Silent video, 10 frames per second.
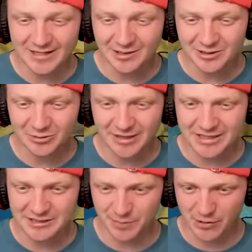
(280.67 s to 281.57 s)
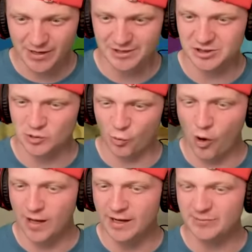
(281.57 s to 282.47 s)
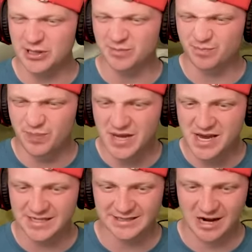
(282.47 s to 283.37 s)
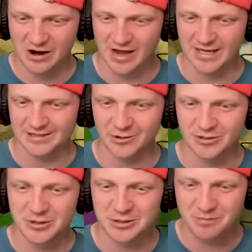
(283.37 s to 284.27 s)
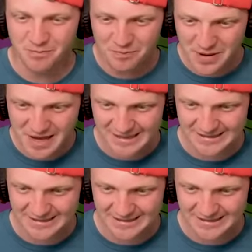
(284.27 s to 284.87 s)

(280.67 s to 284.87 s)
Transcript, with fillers: it's also an experience, just walking up this big staircase, going to this big